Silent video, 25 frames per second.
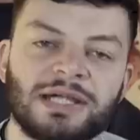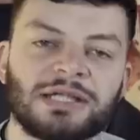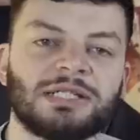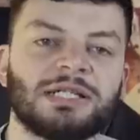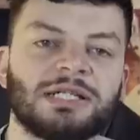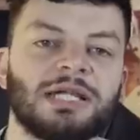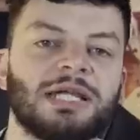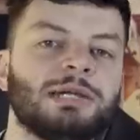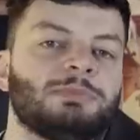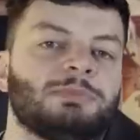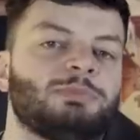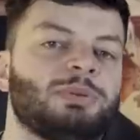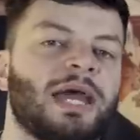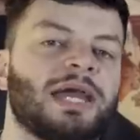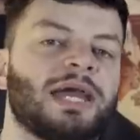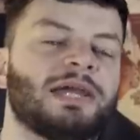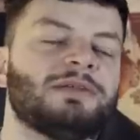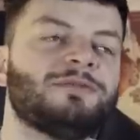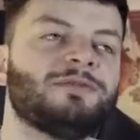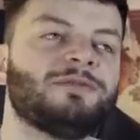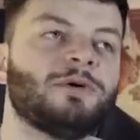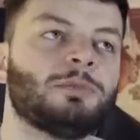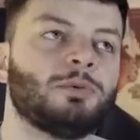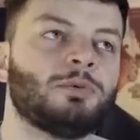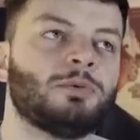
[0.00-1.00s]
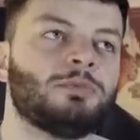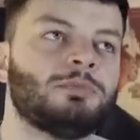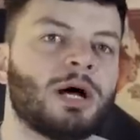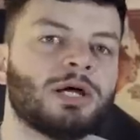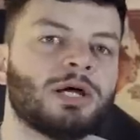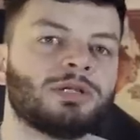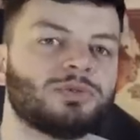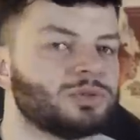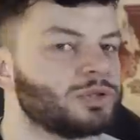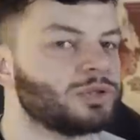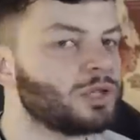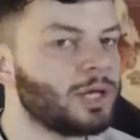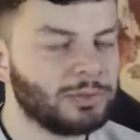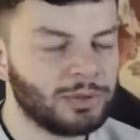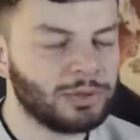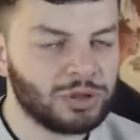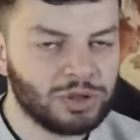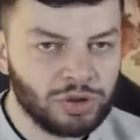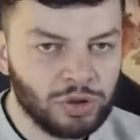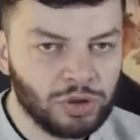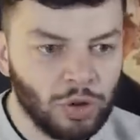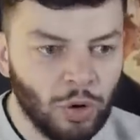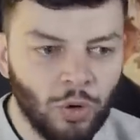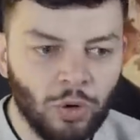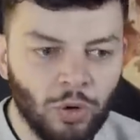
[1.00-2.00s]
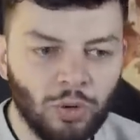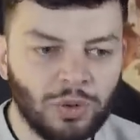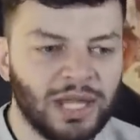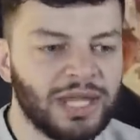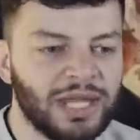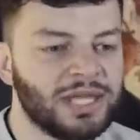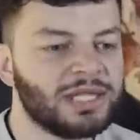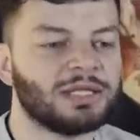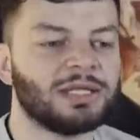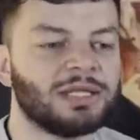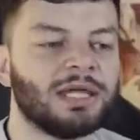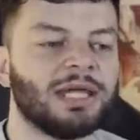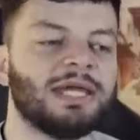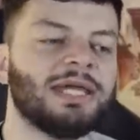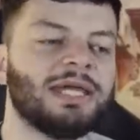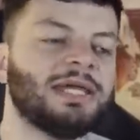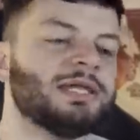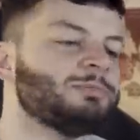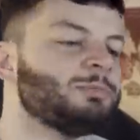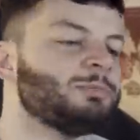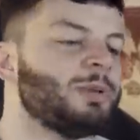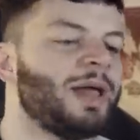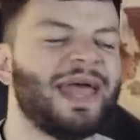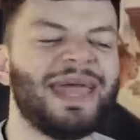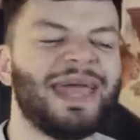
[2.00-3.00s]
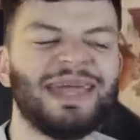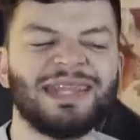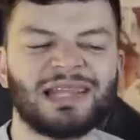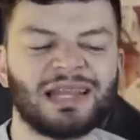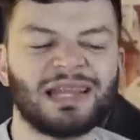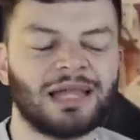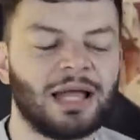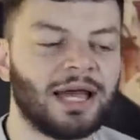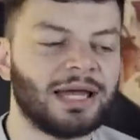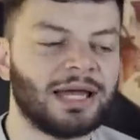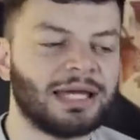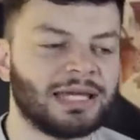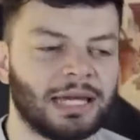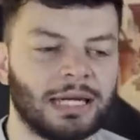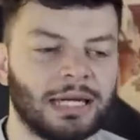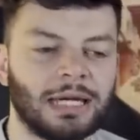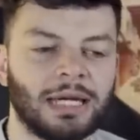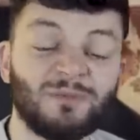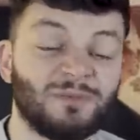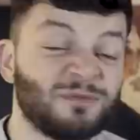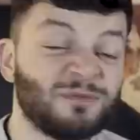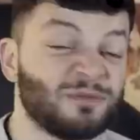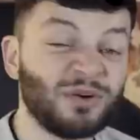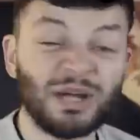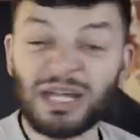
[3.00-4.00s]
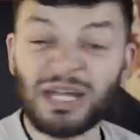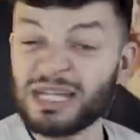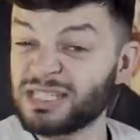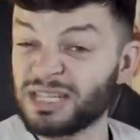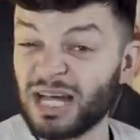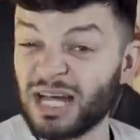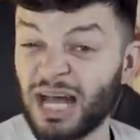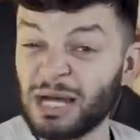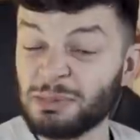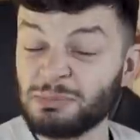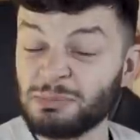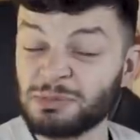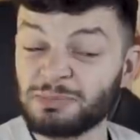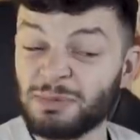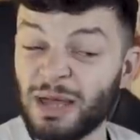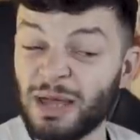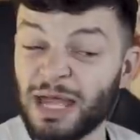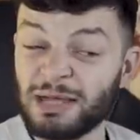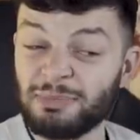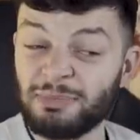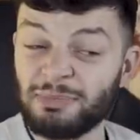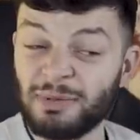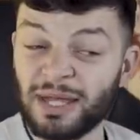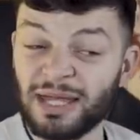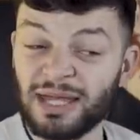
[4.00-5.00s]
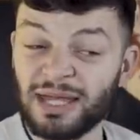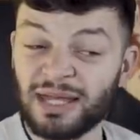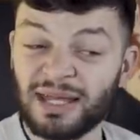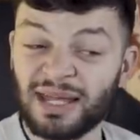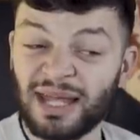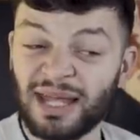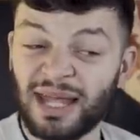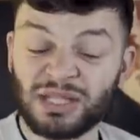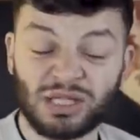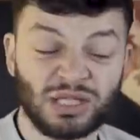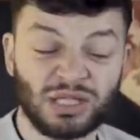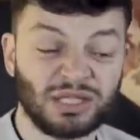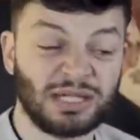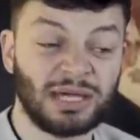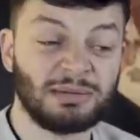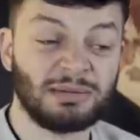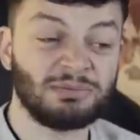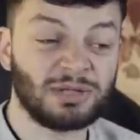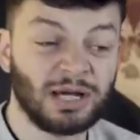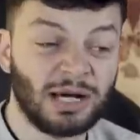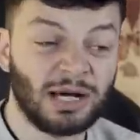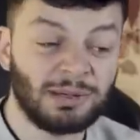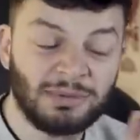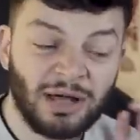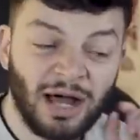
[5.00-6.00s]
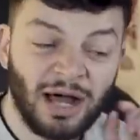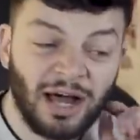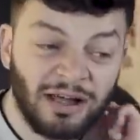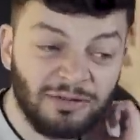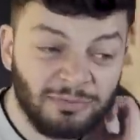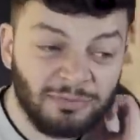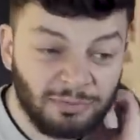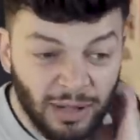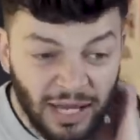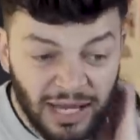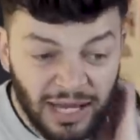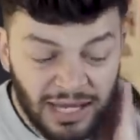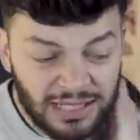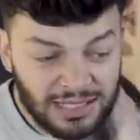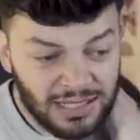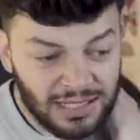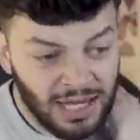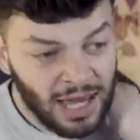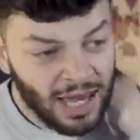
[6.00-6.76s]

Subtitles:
actually played football much with Toby at all. He's played like 3 times maybe at the same time that I've played.